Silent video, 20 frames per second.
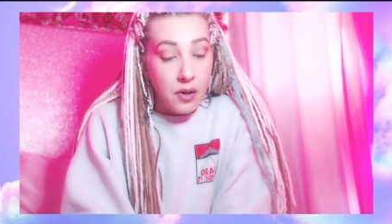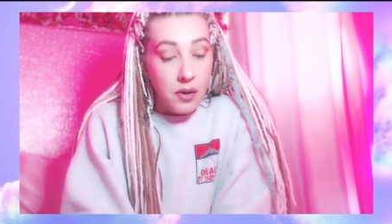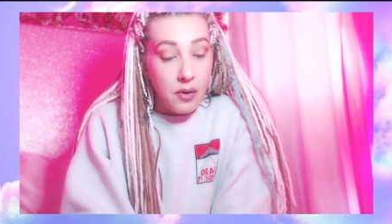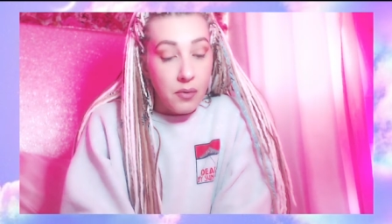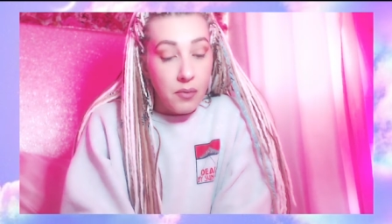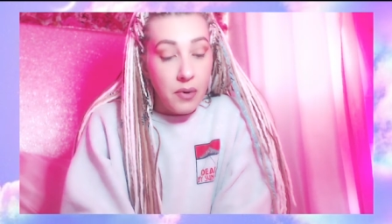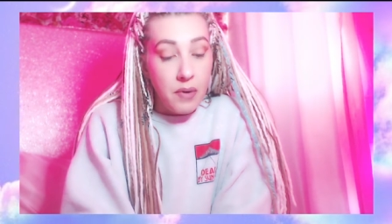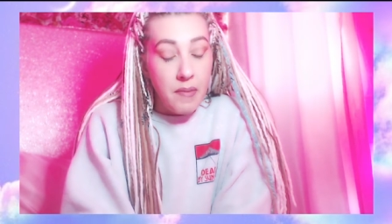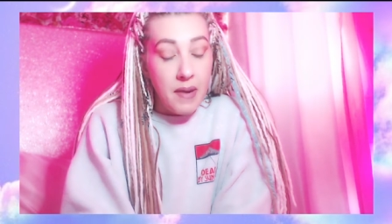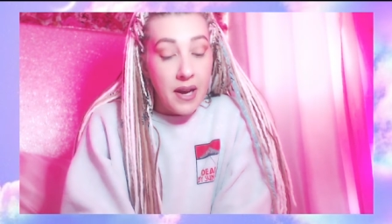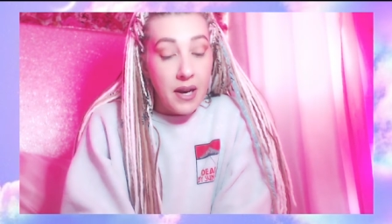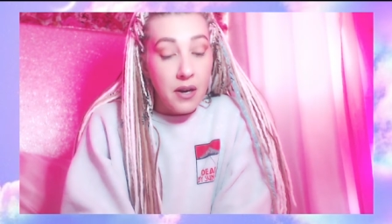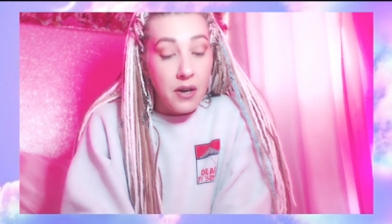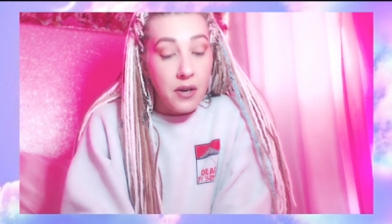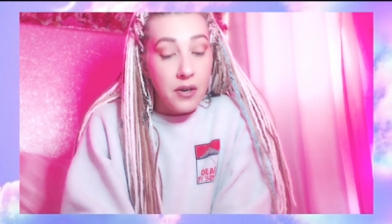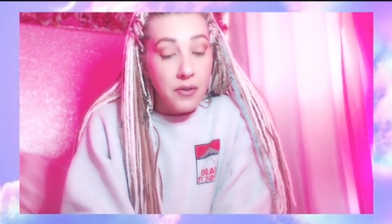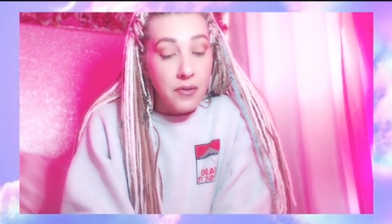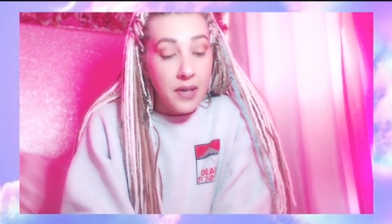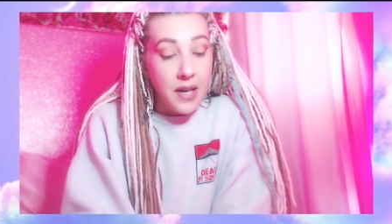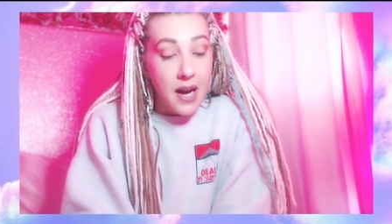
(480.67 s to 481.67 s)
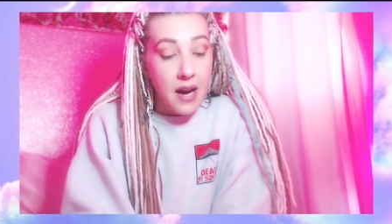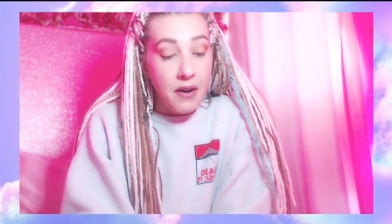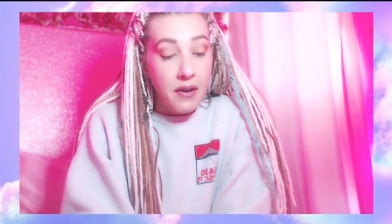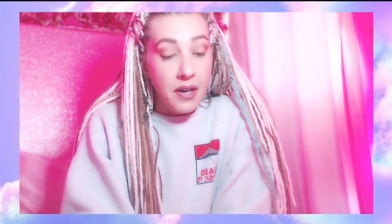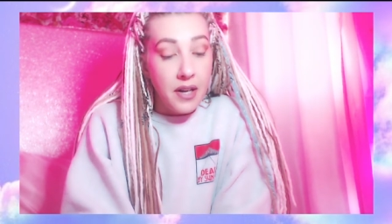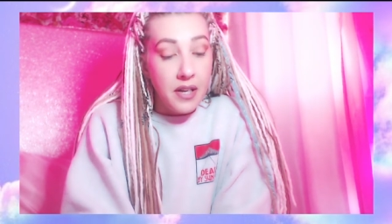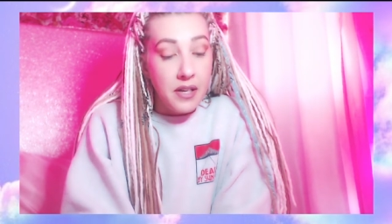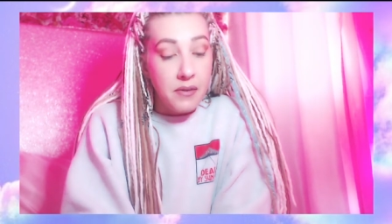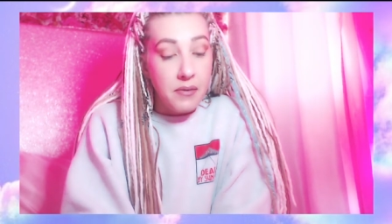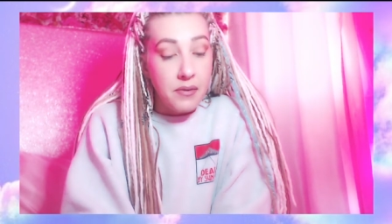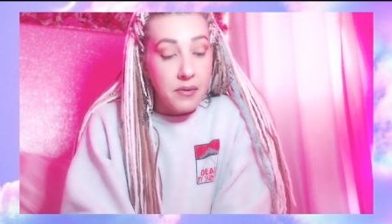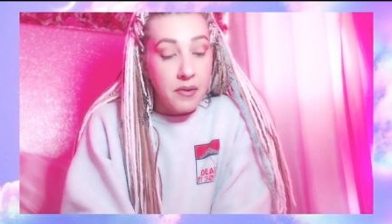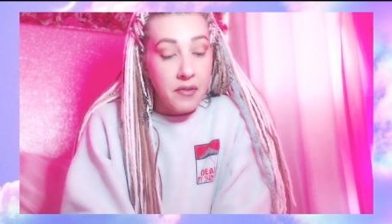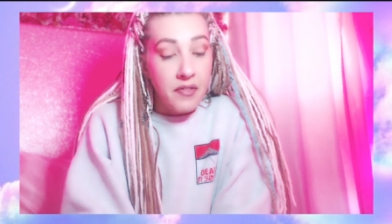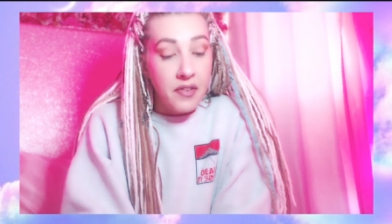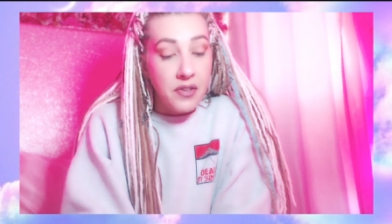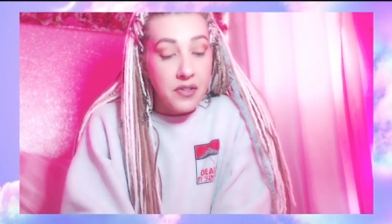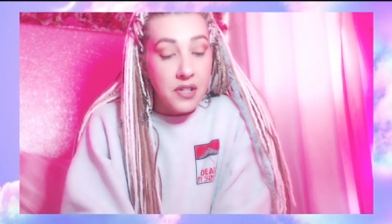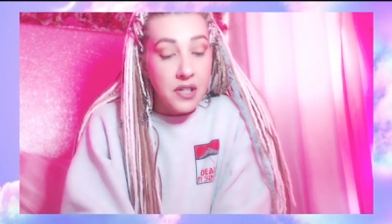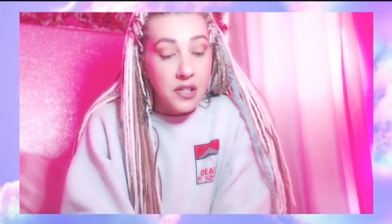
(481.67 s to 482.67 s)
We make our own reality,
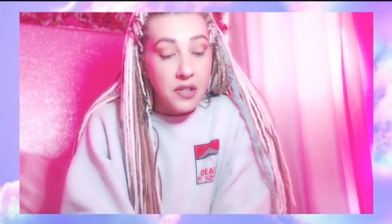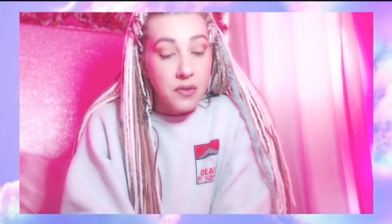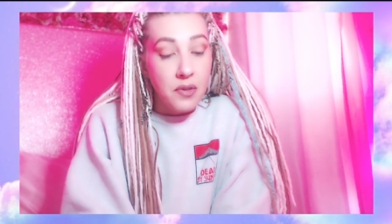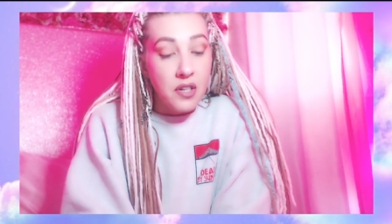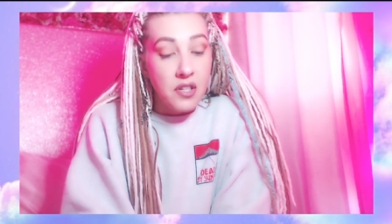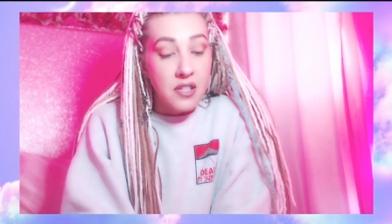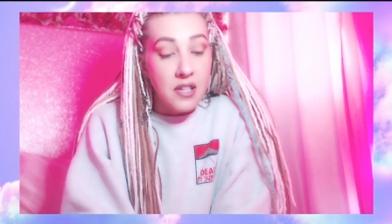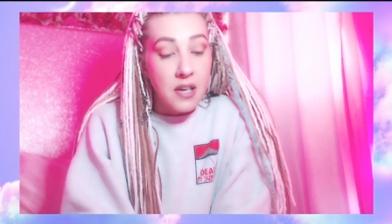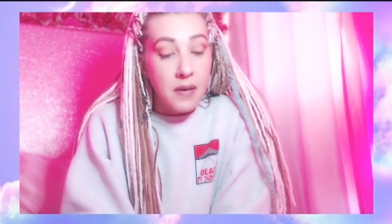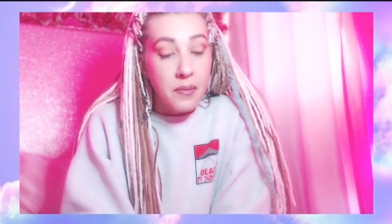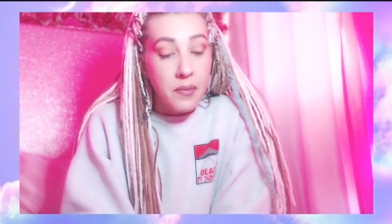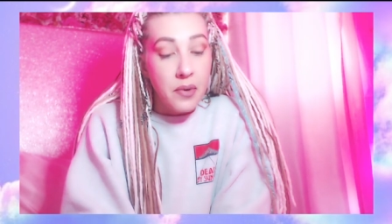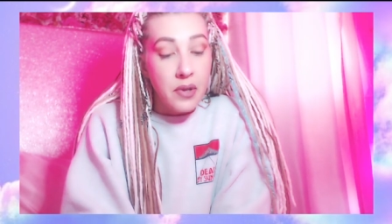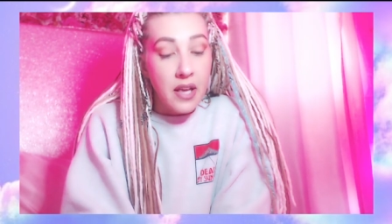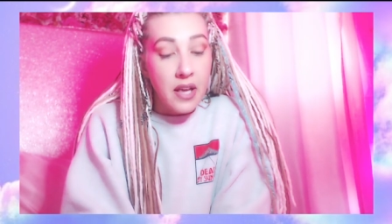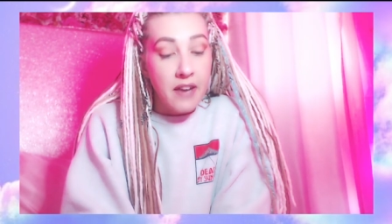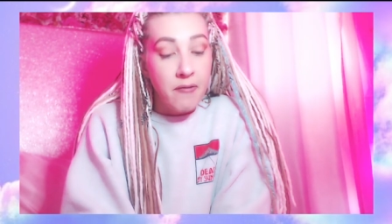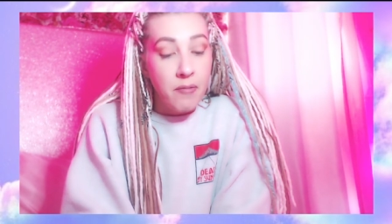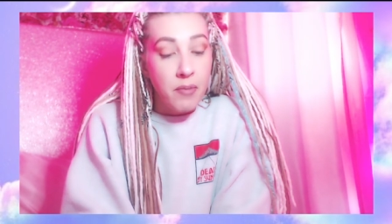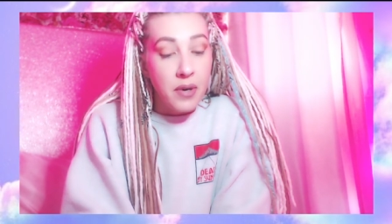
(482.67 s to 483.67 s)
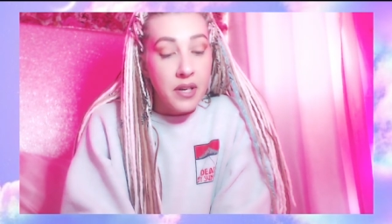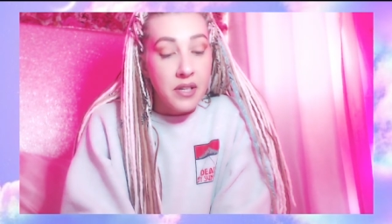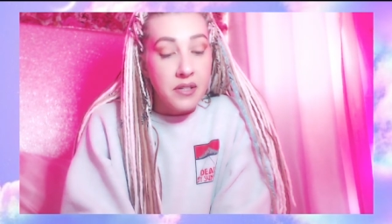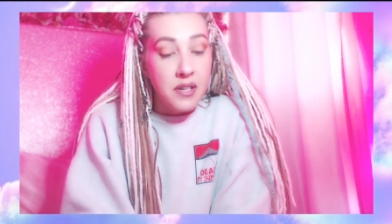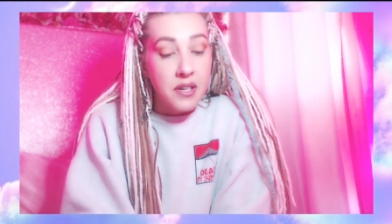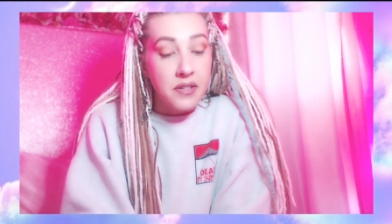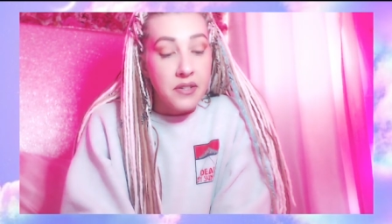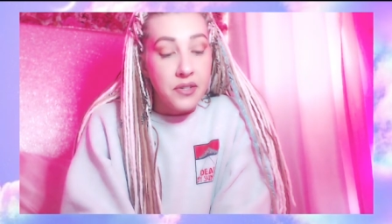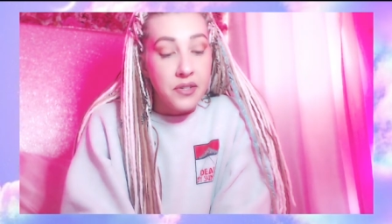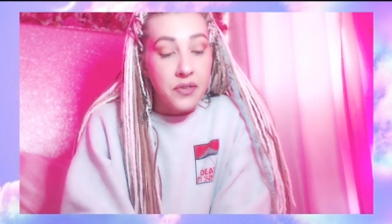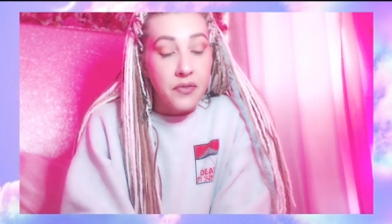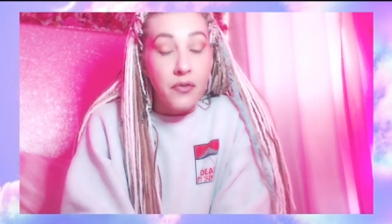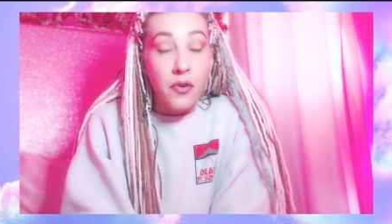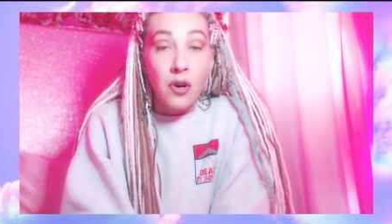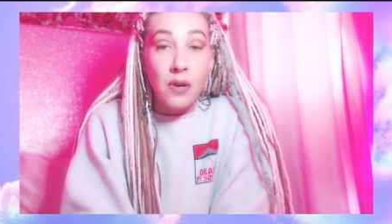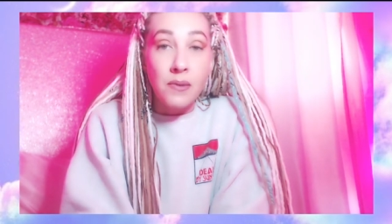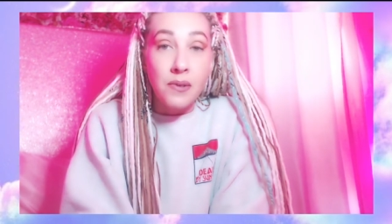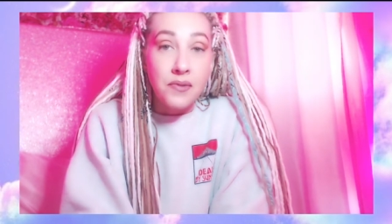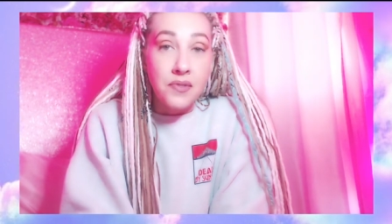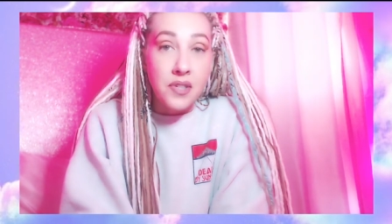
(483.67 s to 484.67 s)
refusing to accept what life brings us as a
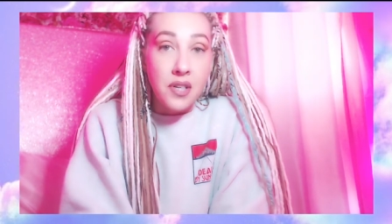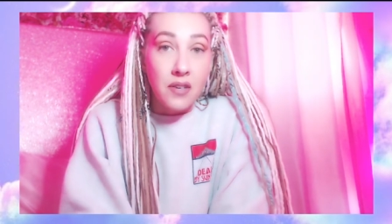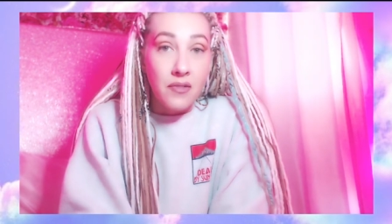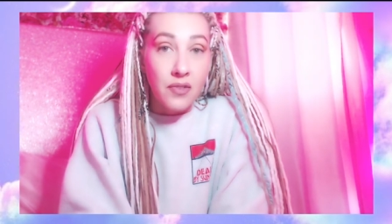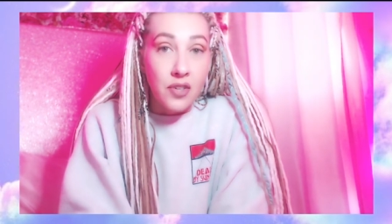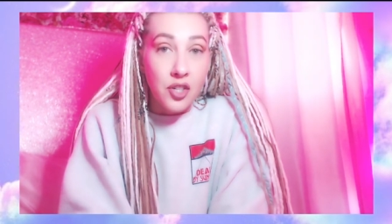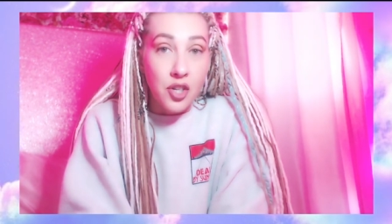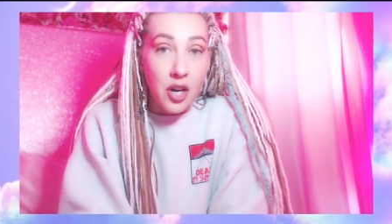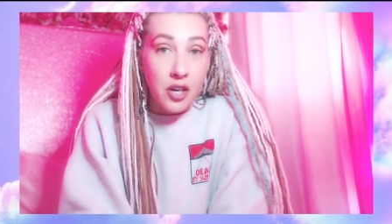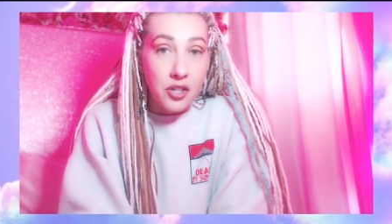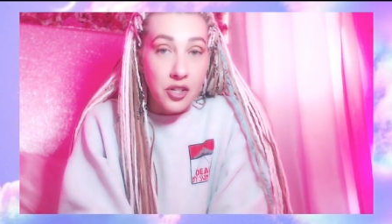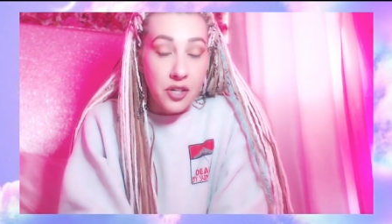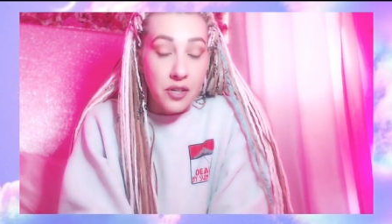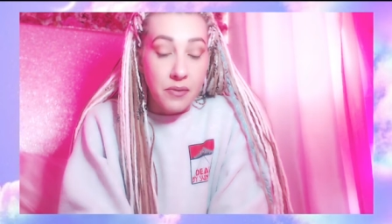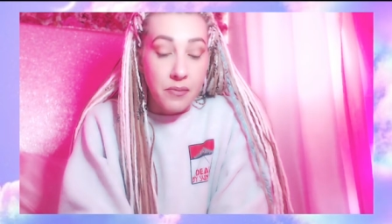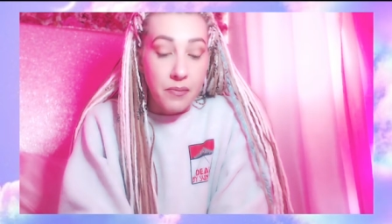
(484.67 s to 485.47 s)
form of self rejection.